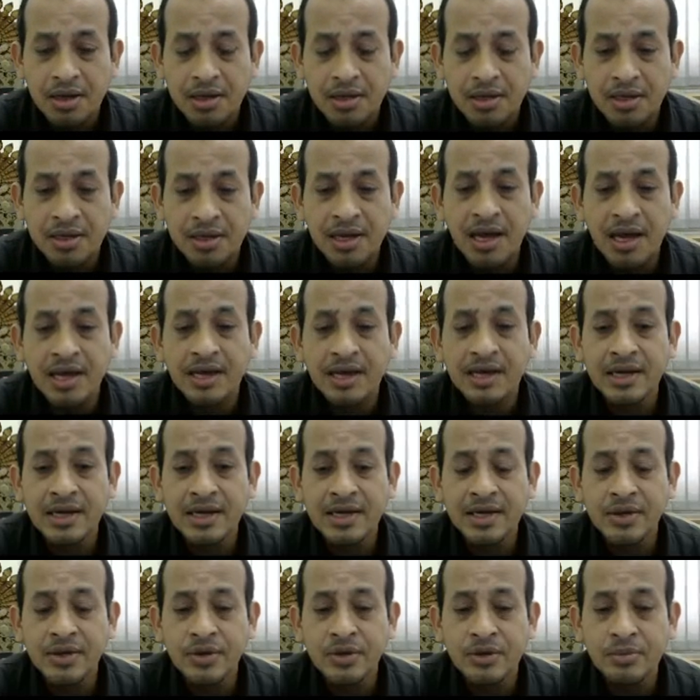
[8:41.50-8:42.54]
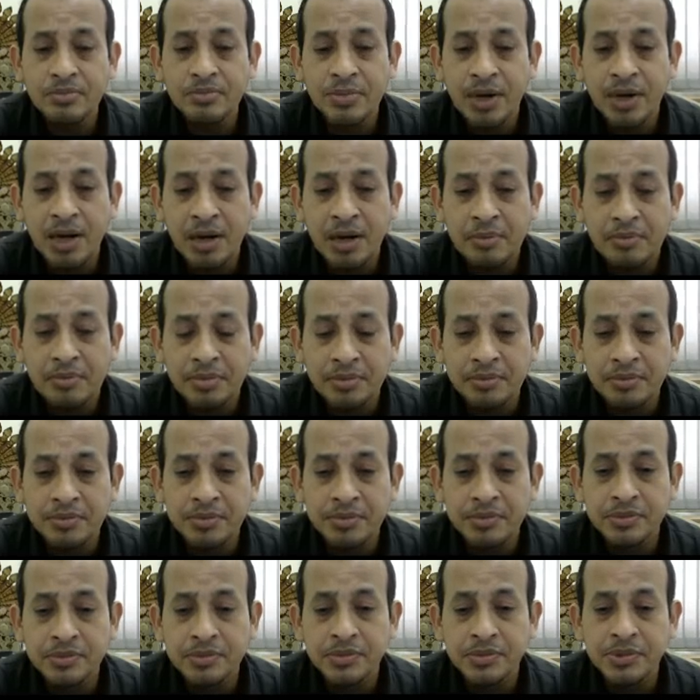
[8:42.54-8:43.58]
Like
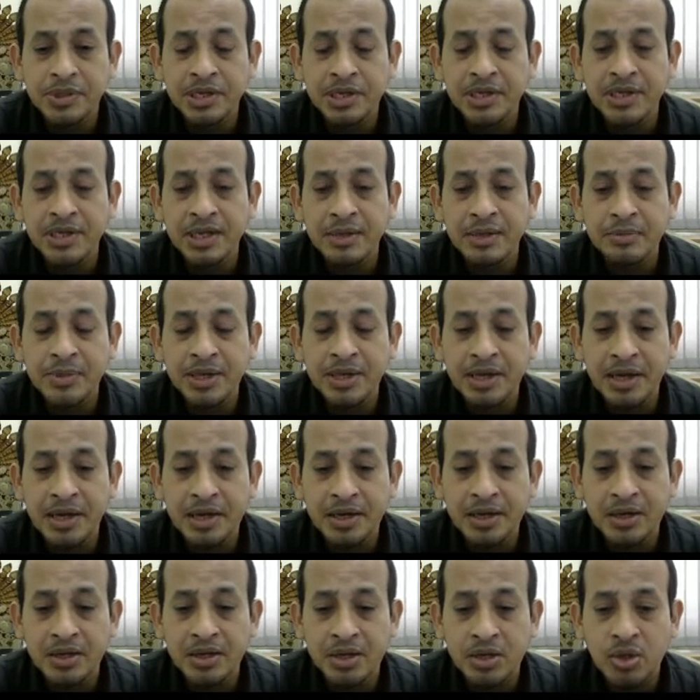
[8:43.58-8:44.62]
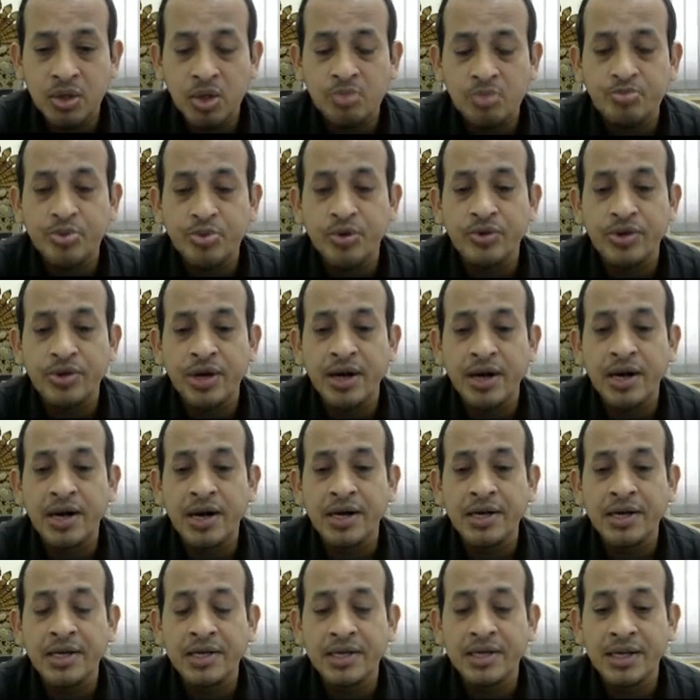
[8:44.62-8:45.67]
it can be a
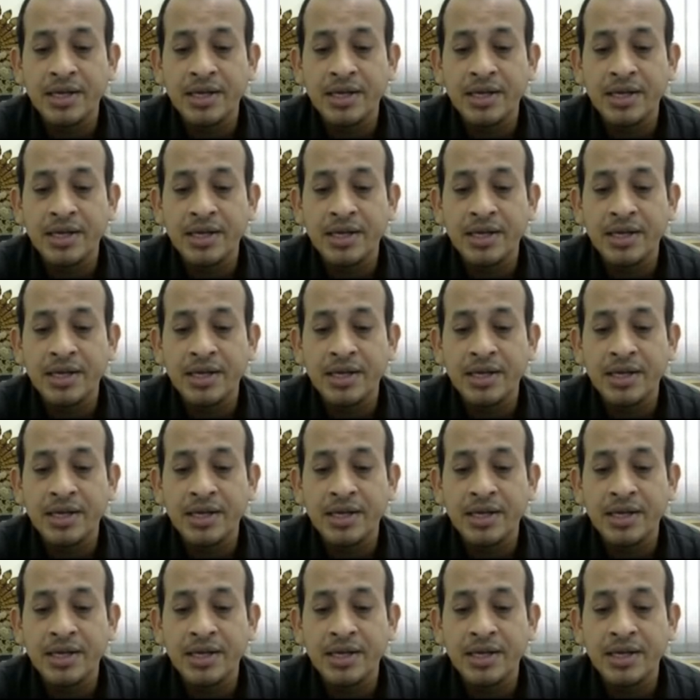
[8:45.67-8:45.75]
computer, it